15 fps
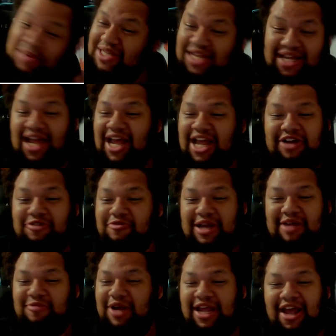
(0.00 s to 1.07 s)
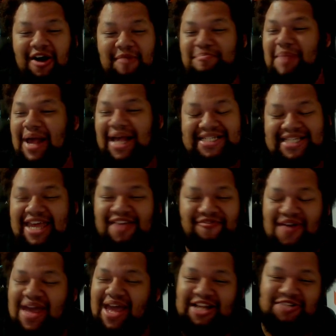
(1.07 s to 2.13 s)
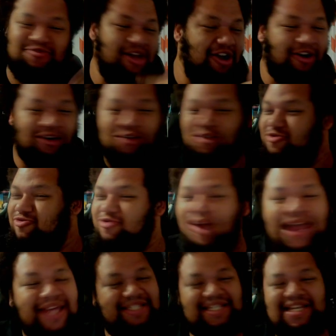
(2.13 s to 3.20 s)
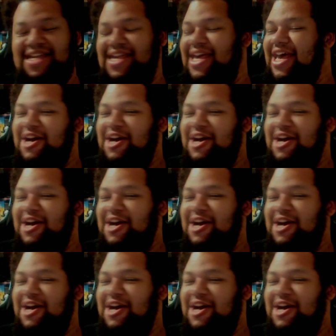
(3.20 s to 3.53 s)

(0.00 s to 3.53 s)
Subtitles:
Like, I agree, we are pesky fans. We are crazy.